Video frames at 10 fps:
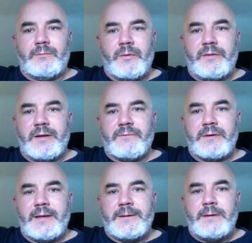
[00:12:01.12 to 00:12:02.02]
with it every
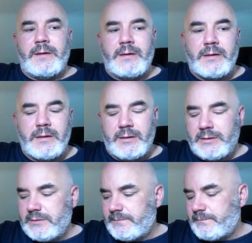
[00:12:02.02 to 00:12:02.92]
day.
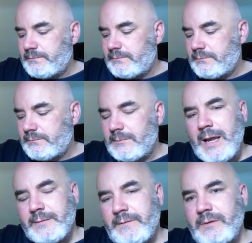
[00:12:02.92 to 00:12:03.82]

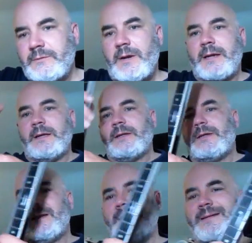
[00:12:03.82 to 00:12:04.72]
Yeah, give it a try, and you
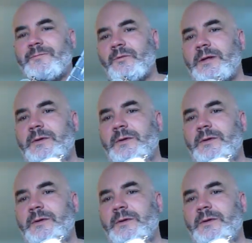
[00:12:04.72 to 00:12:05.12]
can get something really